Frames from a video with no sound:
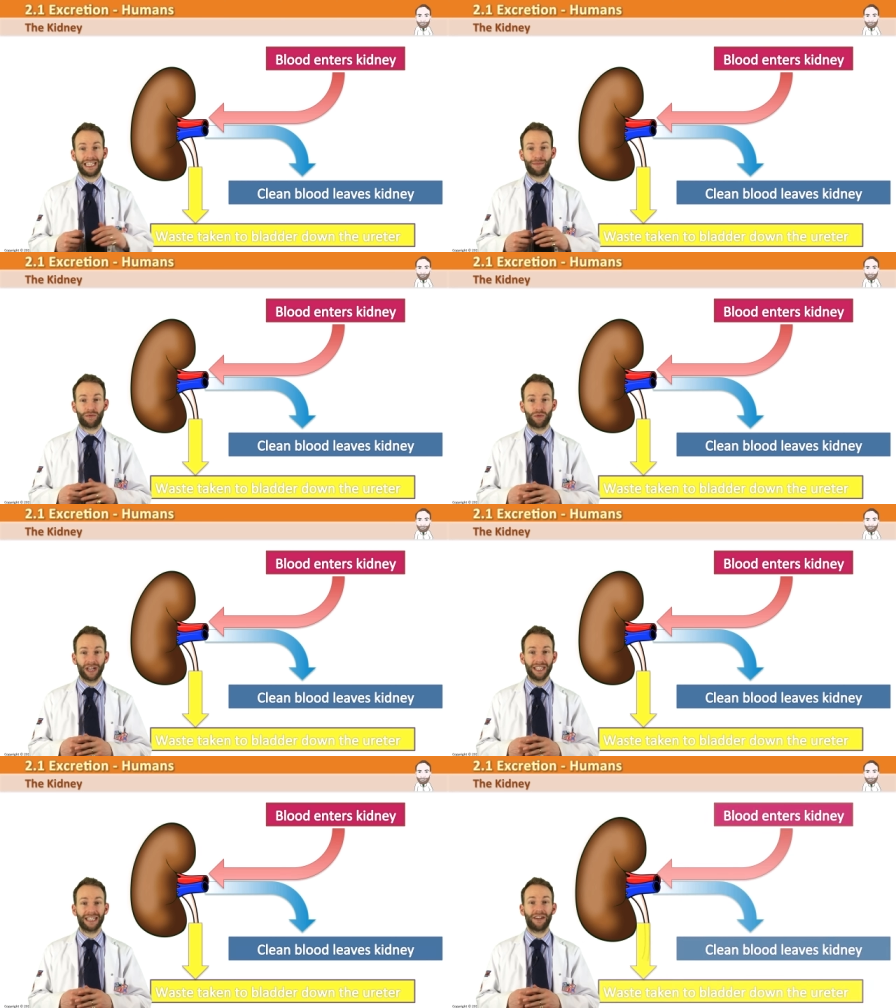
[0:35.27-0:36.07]
deep
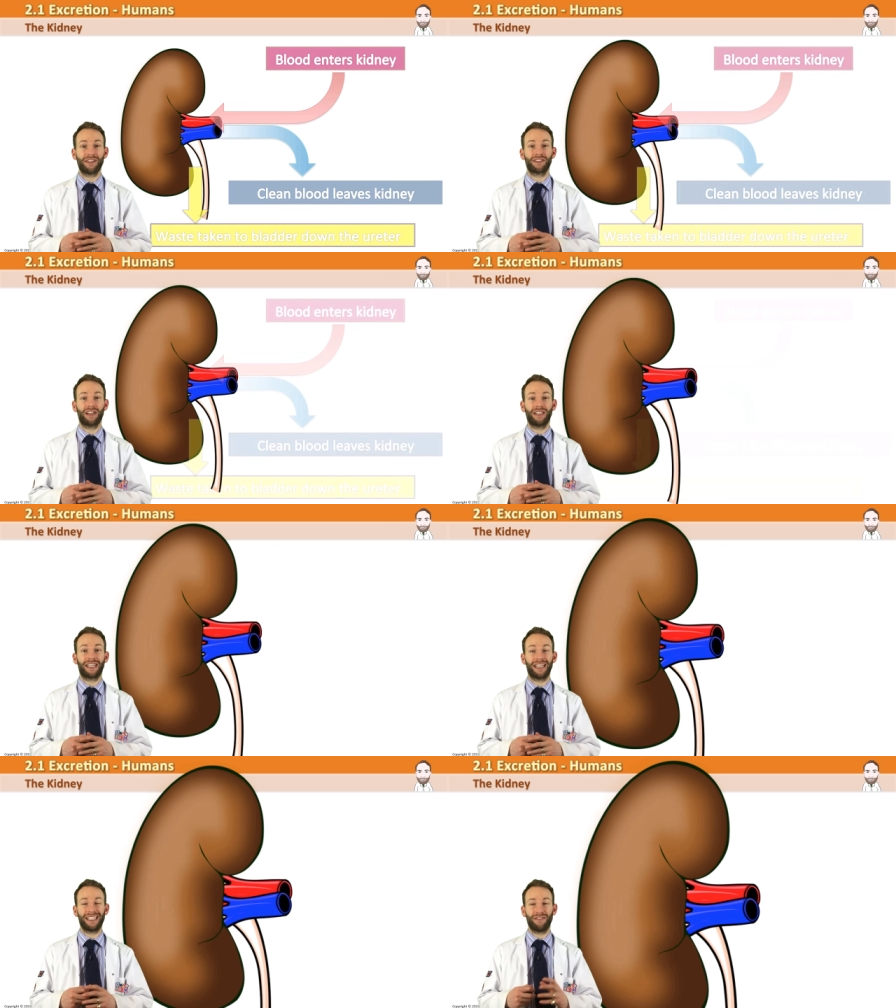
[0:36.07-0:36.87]
right down inside the
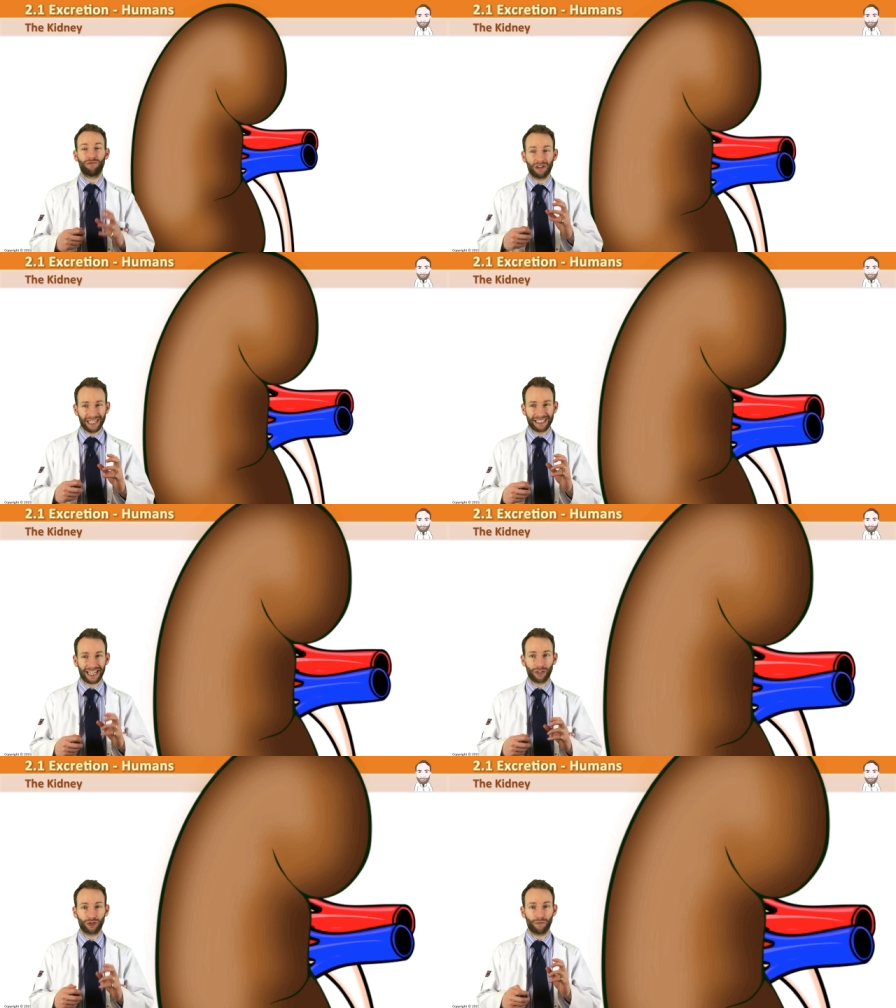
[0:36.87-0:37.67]
kidney, right
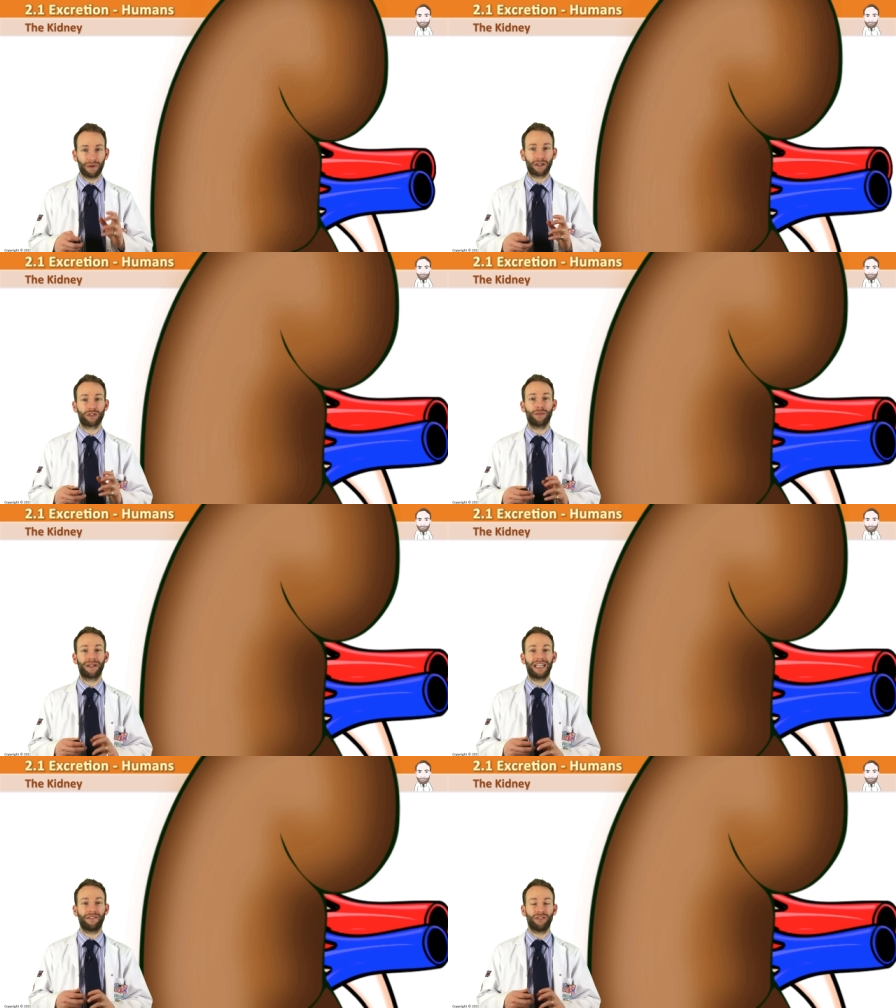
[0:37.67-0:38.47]
down to a
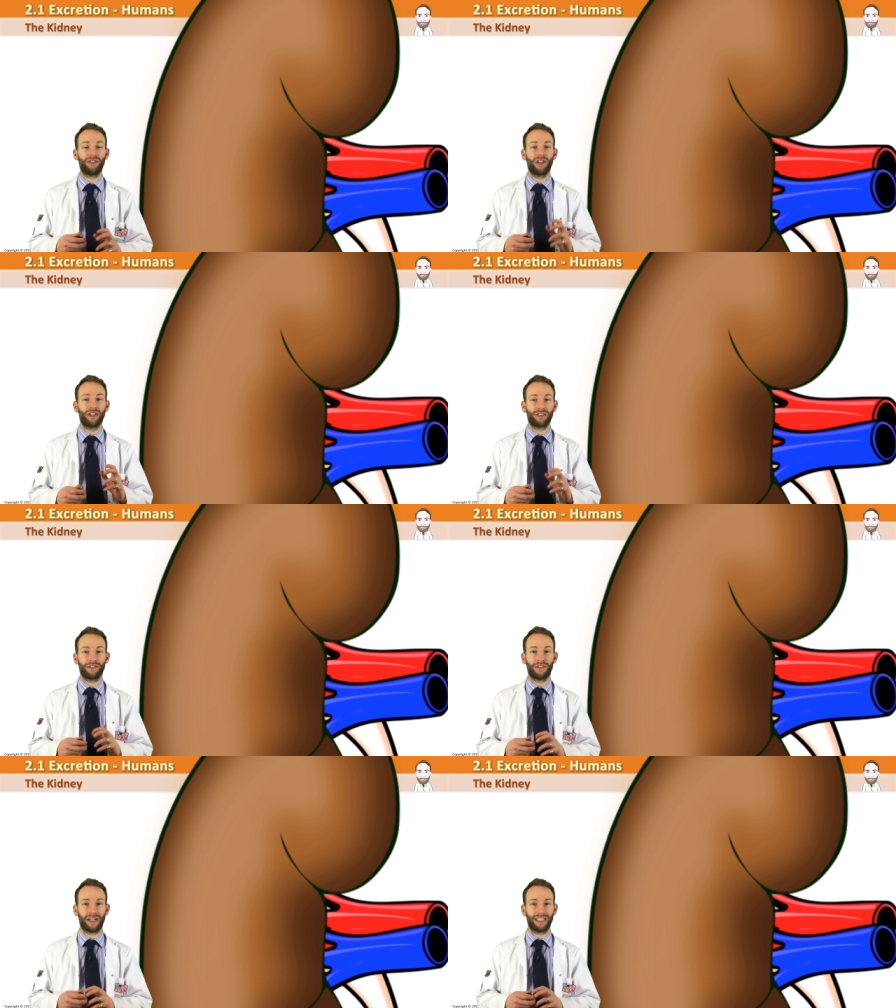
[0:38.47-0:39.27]
microscopic level
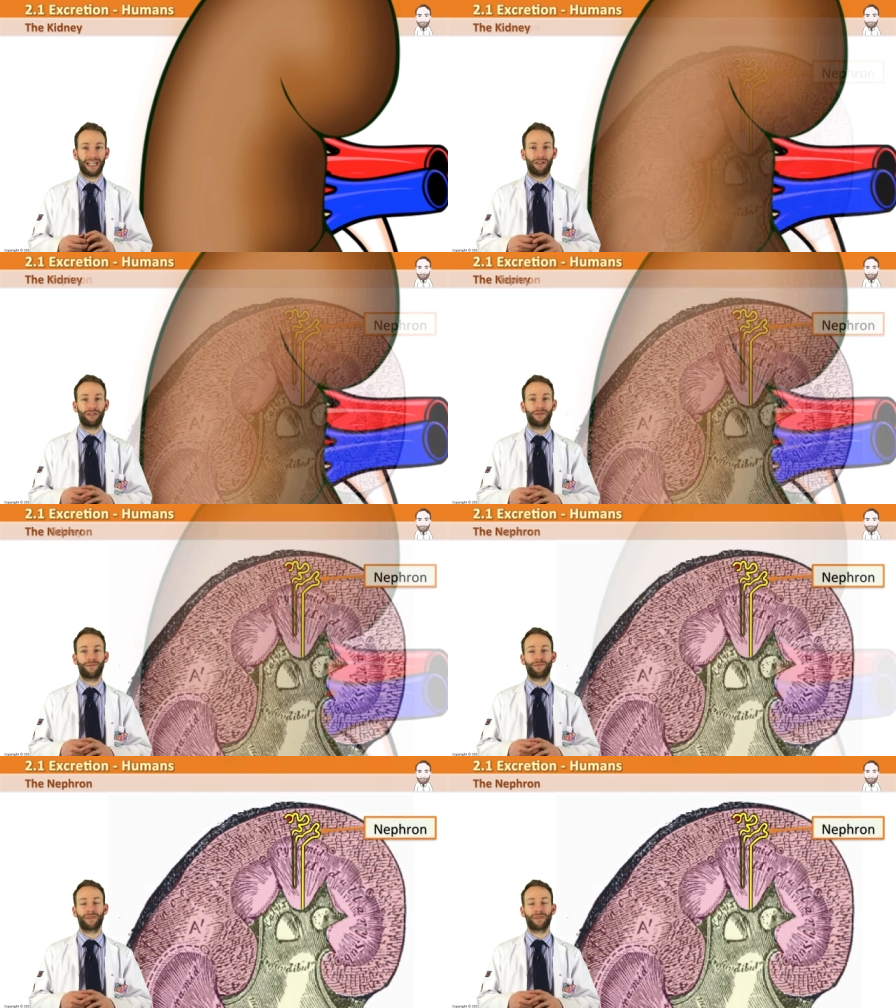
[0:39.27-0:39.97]
to find out.